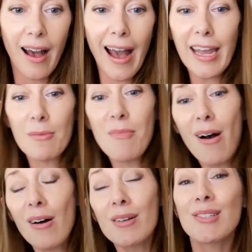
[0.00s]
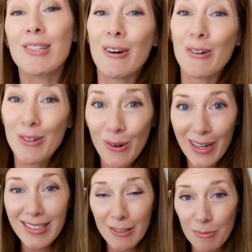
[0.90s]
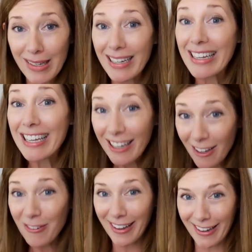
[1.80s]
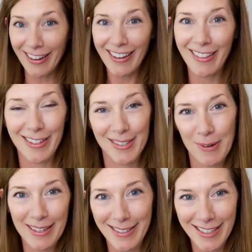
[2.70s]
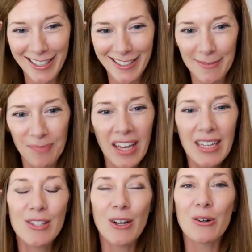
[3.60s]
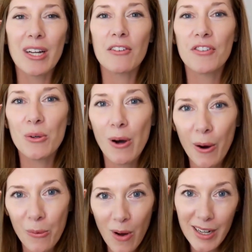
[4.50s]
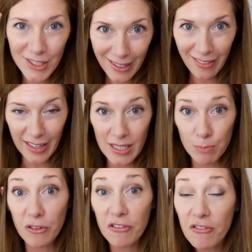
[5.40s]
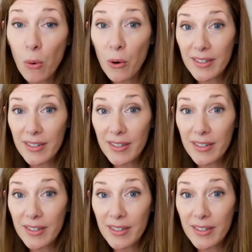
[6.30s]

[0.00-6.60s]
I am also going to be giving this presentation. So if you are watching this before